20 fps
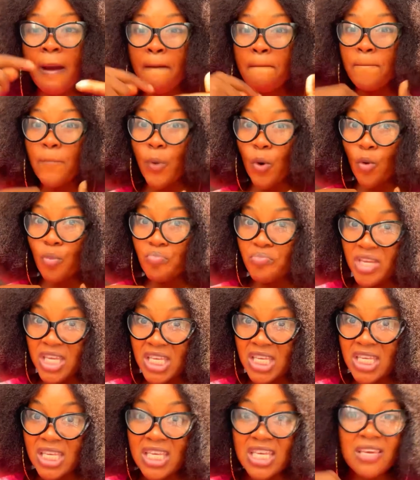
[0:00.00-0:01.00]
but
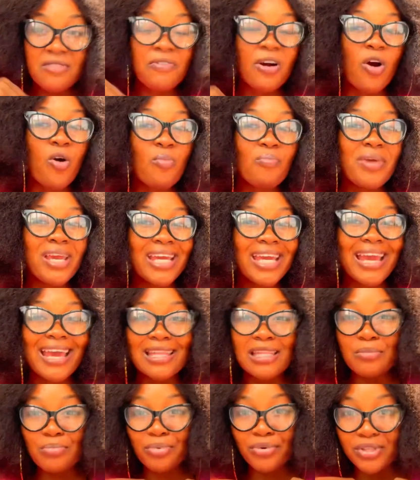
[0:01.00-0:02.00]
me, if I will make
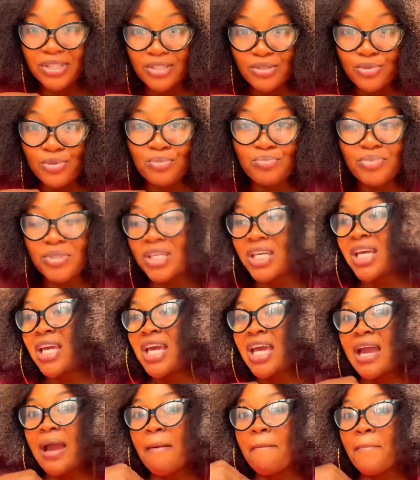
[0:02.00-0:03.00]
anybody to be
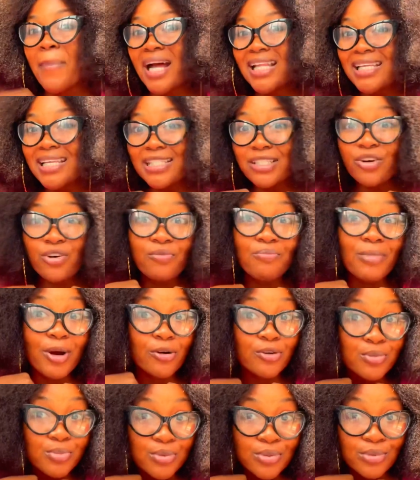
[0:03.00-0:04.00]
manager of my
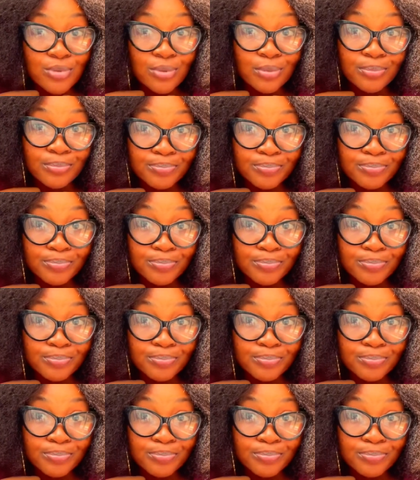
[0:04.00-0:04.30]
hospital,